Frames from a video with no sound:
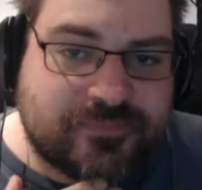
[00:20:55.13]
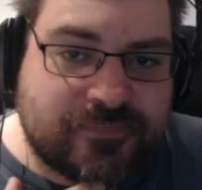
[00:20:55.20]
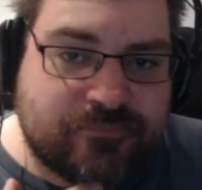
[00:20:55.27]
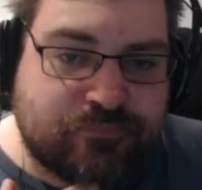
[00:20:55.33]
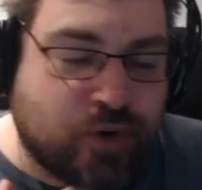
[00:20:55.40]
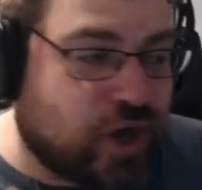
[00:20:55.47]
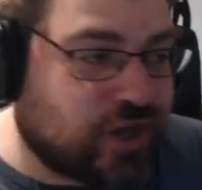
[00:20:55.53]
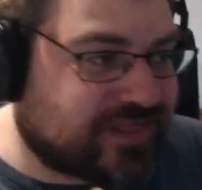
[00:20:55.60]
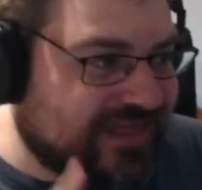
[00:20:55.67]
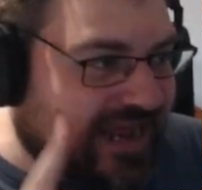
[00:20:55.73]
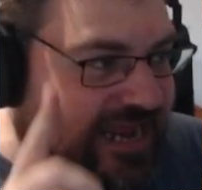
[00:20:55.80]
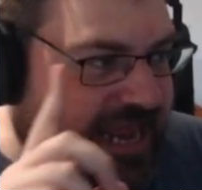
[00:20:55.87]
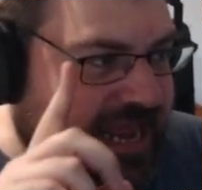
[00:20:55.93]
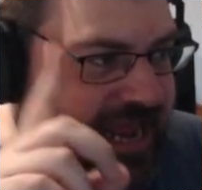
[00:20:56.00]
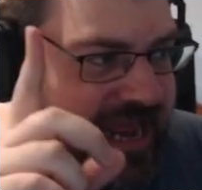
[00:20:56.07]
But
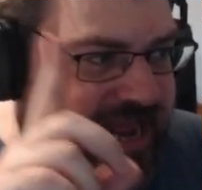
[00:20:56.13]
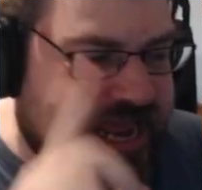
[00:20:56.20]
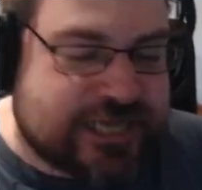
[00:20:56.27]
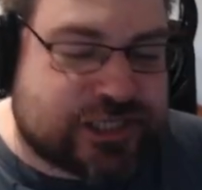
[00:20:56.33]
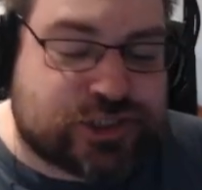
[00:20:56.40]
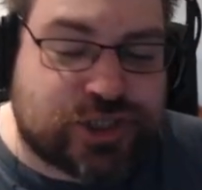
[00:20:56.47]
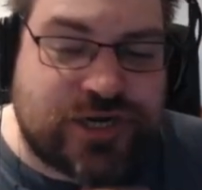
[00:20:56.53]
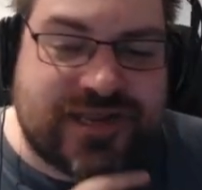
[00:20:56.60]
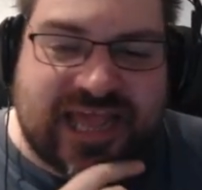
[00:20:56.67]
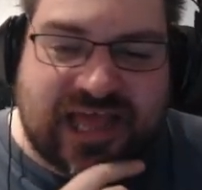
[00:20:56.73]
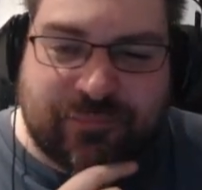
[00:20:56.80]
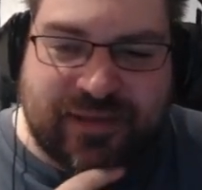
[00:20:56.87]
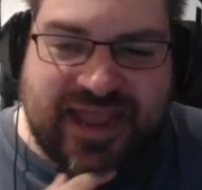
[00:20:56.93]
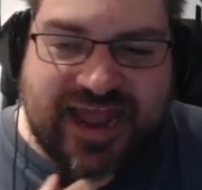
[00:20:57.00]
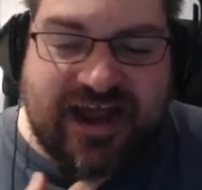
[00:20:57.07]
he shouldn't kill
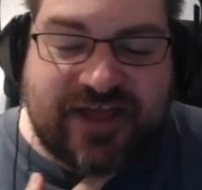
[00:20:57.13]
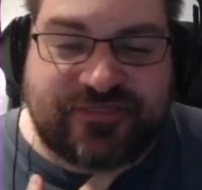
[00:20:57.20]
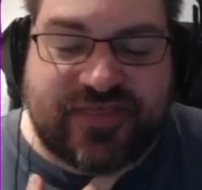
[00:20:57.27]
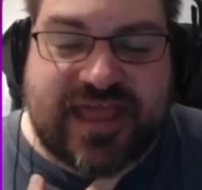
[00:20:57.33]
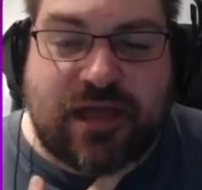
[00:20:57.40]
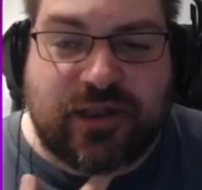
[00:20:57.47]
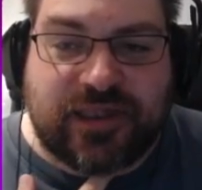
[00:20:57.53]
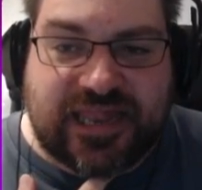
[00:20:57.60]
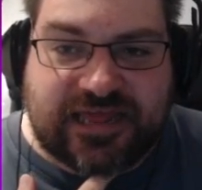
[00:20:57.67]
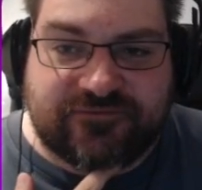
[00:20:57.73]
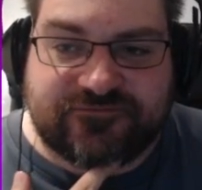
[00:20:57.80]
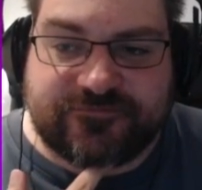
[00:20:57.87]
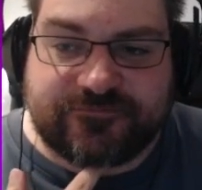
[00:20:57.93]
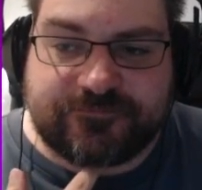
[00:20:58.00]
me here. I think I'll live.